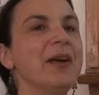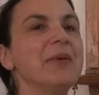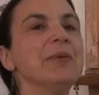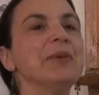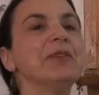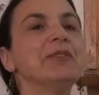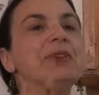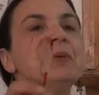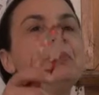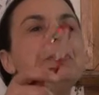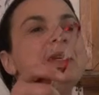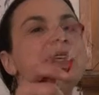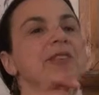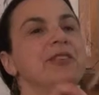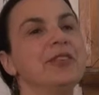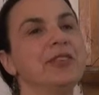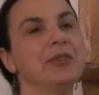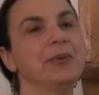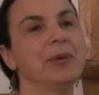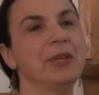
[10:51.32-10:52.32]
I will
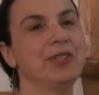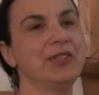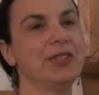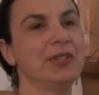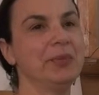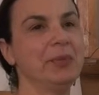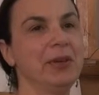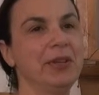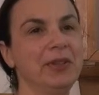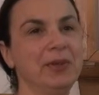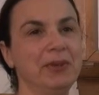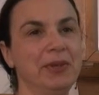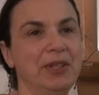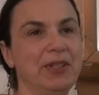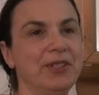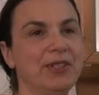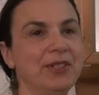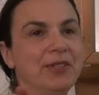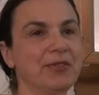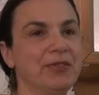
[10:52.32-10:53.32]
repeat your question, by the way,
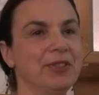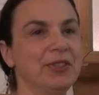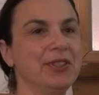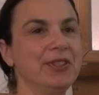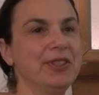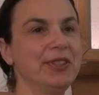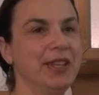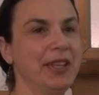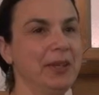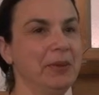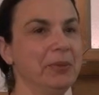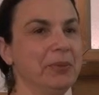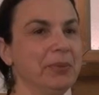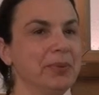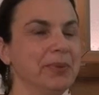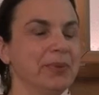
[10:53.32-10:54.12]
just for the tape.